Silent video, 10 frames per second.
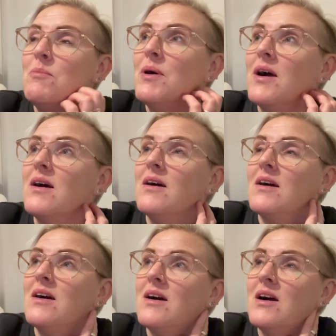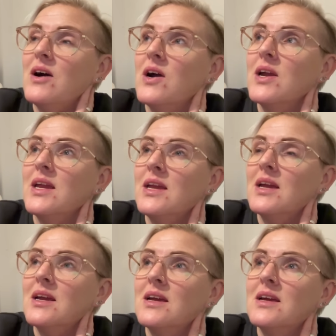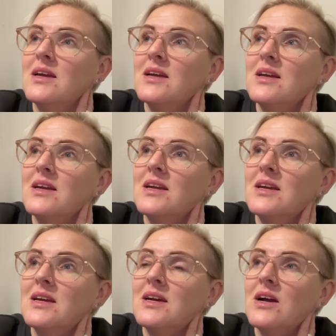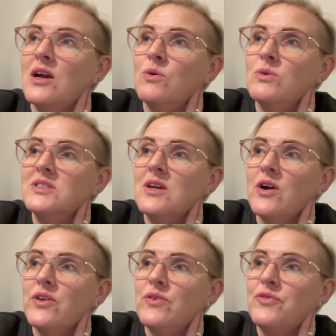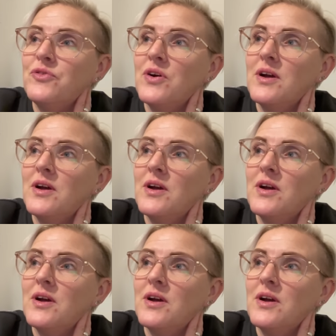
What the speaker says: but I always kind of,